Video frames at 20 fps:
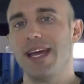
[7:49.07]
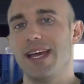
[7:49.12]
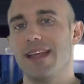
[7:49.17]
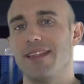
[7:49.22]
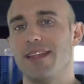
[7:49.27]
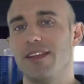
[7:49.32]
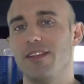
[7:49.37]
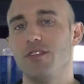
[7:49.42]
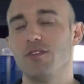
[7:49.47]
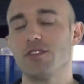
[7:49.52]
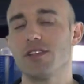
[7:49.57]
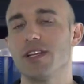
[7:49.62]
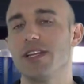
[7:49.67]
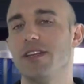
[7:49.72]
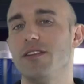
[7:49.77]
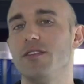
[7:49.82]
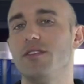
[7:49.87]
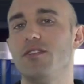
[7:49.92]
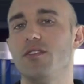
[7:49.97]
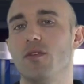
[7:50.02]
then usually
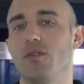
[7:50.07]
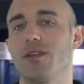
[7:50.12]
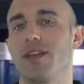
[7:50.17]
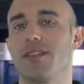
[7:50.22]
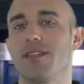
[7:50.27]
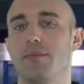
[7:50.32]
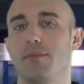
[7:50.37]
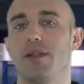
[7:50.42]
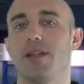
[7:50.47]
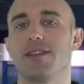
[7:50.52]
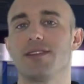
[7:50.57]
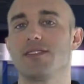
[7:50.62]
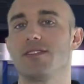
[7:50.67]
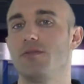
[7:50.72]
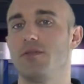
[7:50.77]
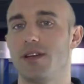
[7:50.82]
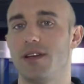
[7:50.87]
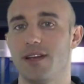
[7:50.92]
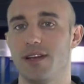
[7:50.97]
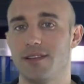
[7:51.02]
you don't get the
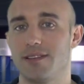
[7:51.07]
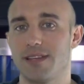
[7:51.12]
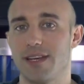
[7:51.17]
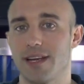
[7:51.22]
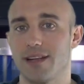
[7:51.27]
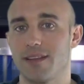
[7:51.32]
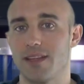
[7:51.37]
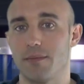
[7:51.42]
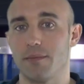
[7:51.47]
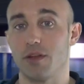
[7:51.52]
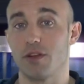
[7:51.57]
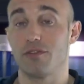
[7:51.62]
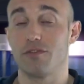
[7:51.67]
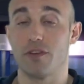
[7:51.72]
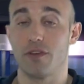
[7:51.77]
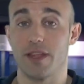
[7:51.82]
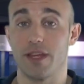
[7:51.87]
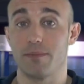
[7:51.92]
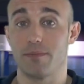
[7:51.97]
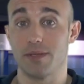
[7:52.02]
+2 attack damage
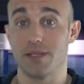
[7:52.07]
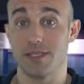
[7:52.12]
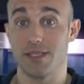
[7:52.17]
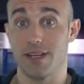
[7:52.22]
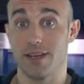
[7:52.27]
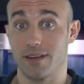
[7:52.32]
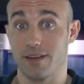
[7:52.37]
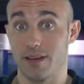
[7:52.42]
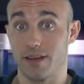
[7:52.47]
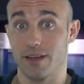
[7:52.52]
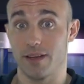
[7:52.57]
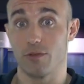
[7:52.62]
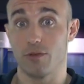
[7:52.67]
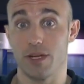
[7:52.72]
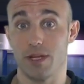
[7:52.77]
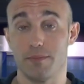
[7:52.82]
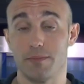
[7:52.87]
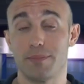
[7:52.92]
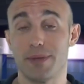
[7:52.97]
for that particular creep.